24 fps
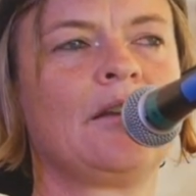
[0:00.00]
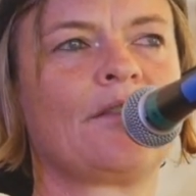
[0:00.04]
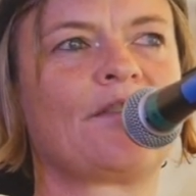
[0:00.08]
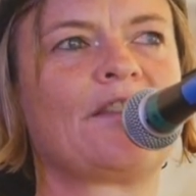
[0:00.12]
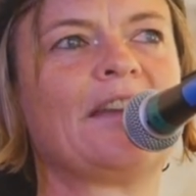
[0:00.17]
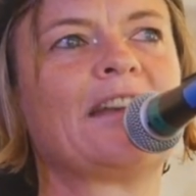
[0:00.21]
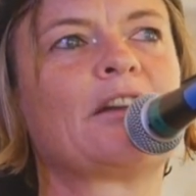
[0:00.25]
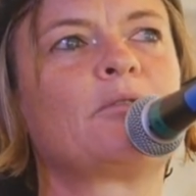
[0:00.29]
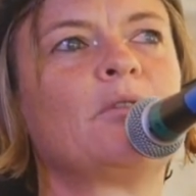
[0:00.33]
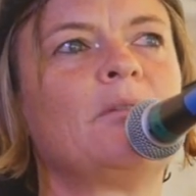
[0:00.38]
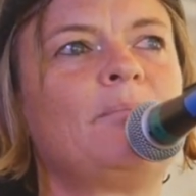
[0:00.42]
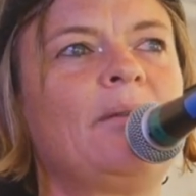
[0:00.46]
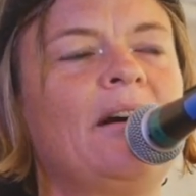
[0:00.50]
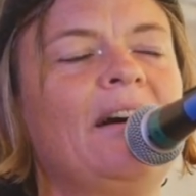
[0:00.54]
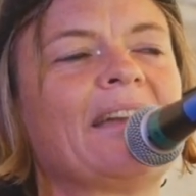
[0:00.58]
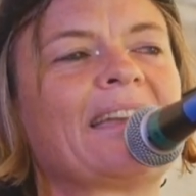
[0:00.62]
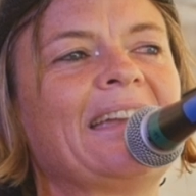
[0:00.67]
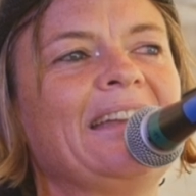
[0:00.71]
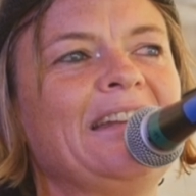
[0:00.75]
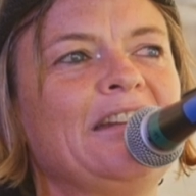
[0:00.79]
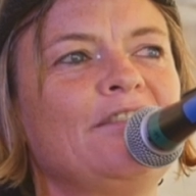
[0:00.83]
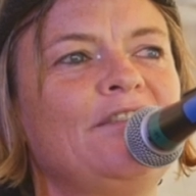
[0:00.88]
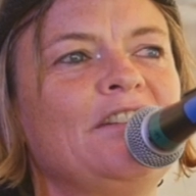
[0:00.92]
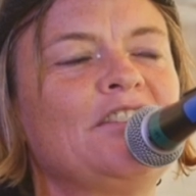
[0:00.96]
Think we're buying
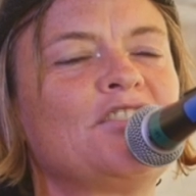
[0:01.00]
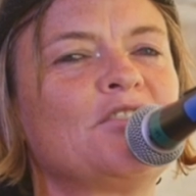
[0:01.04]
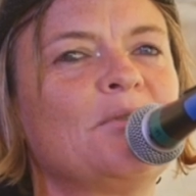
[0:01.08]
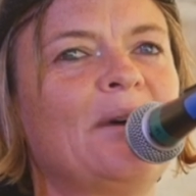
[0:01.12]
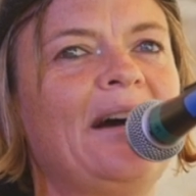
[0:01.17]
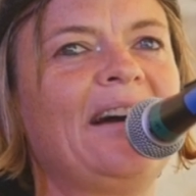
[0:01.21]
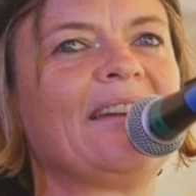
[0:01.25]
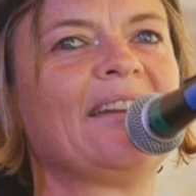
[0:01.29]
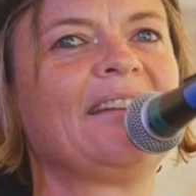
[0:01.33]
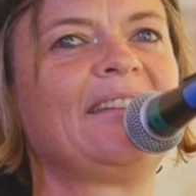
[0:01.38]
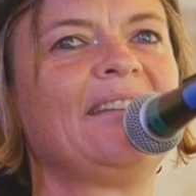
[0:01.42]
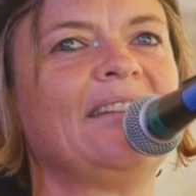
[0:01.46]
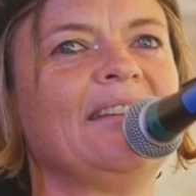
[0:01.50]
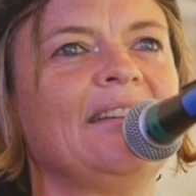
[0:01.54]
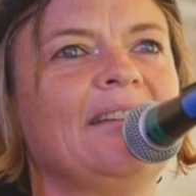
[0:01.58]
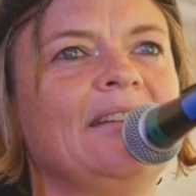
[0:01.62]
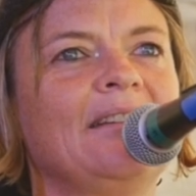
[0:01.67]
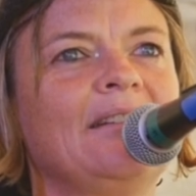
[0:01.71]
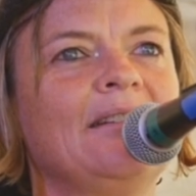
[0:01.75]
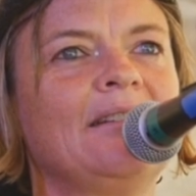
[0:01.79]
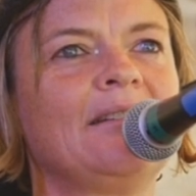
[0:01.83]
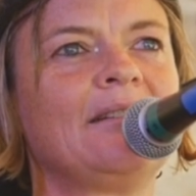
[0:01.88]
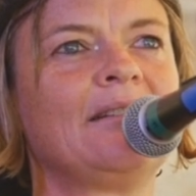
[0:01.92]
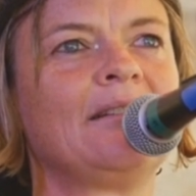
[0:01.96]
individuality,
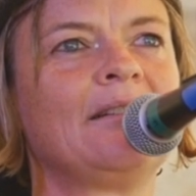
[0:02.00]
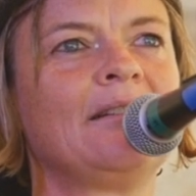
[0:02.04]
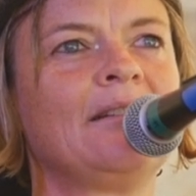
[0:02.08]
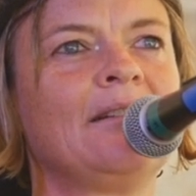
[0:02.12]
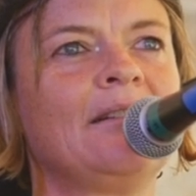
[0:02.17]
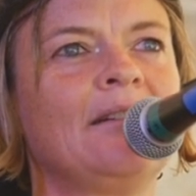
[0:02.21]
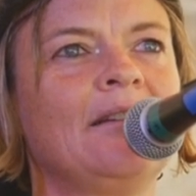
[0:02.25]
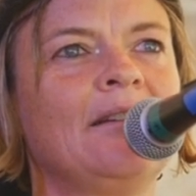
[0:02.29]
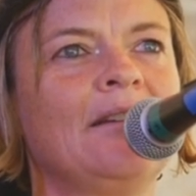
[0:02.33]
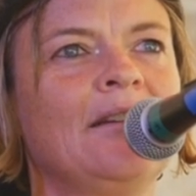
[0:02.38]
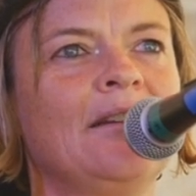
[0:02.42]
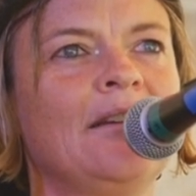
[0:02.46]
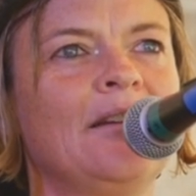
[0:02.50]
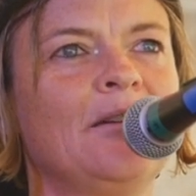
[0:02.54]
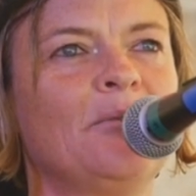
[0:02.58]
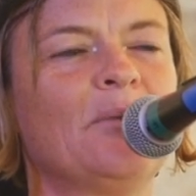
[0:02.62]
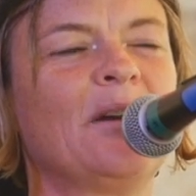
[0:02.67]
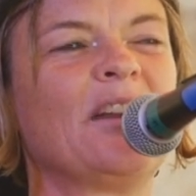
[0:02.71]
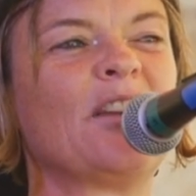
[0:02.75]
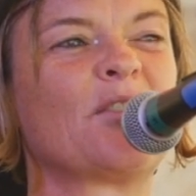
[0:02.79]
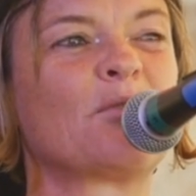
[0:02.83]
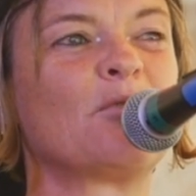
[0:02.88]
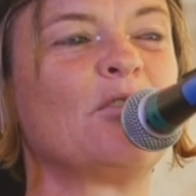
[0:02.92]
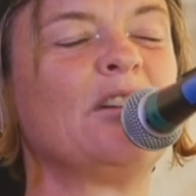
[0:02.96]

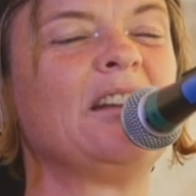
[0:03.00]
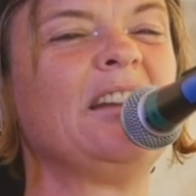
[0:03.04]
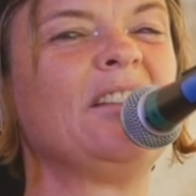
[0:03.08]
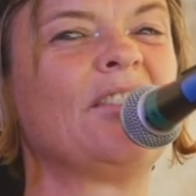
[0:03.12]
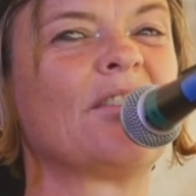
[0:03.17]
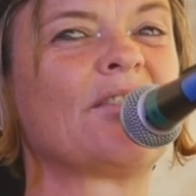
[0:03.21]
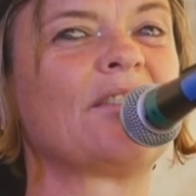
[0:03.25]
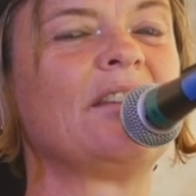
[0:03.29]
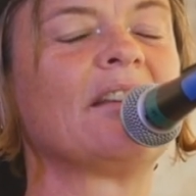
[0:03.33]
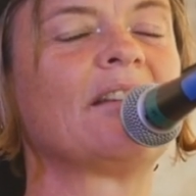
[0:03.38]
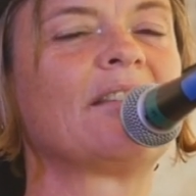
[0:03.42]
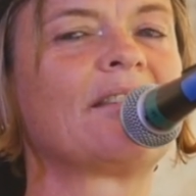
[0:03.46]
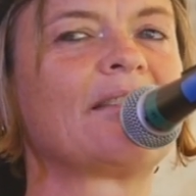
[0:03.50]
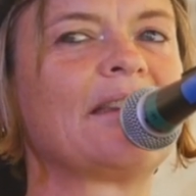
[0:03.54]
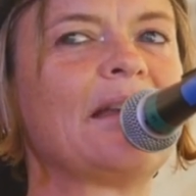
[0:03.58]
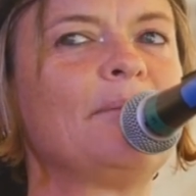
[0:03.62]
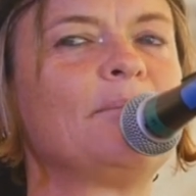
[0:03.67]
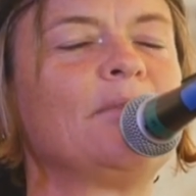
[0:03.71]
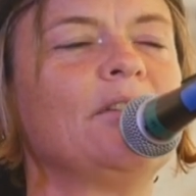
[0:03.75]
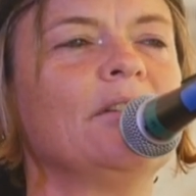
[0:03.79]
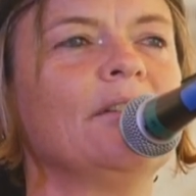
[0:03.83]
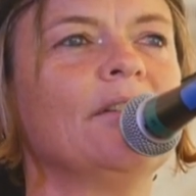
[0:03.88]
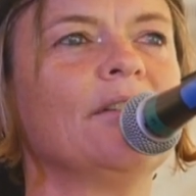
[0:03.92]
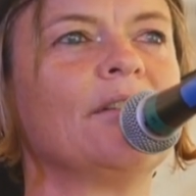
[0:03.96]
when it's really just
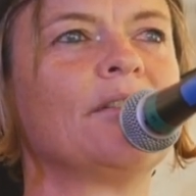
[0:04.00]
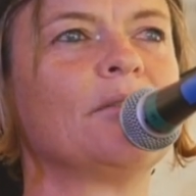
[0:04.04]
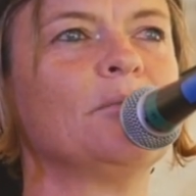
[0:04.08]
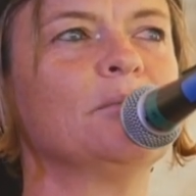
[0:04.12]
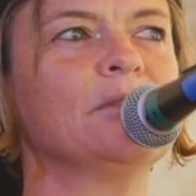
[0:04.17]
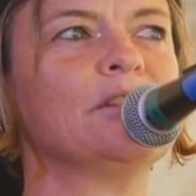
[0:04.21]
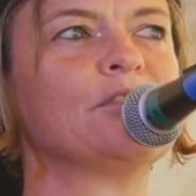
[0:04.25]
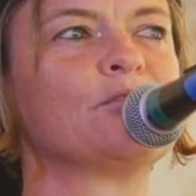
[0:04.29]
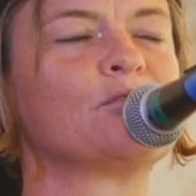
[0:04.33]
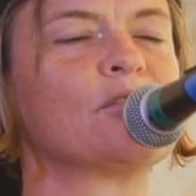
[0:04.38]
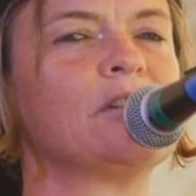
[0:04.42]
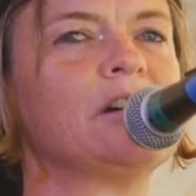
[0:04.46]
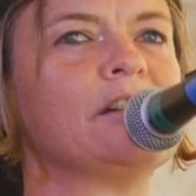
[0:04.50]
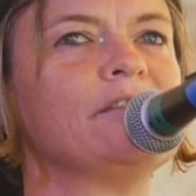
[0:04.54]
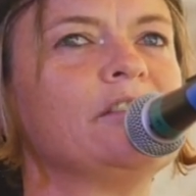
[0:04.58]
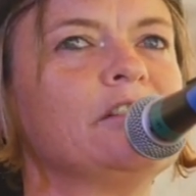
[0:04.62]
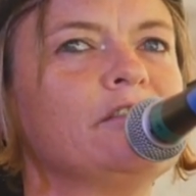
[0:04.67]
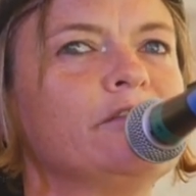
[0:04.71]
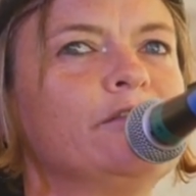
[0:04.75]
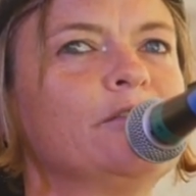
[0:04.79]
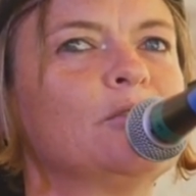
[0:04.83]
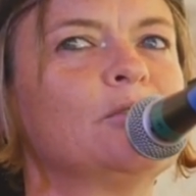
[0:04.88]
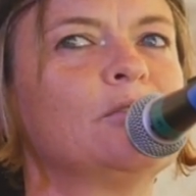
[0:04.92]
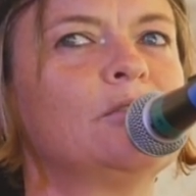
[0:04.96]
acceptance we're
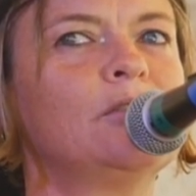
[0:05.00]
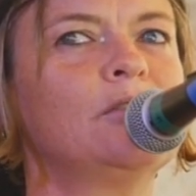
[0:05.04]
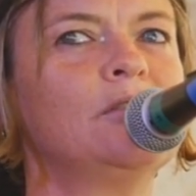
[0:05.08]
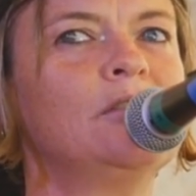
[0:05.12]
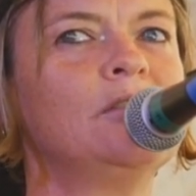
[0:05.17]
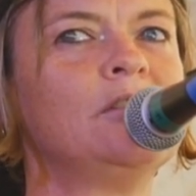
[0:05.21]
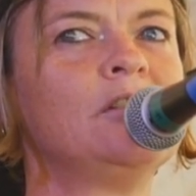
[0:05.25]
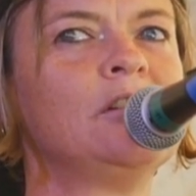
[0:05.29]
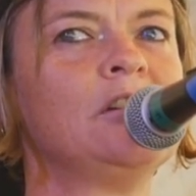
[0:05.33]
striving for.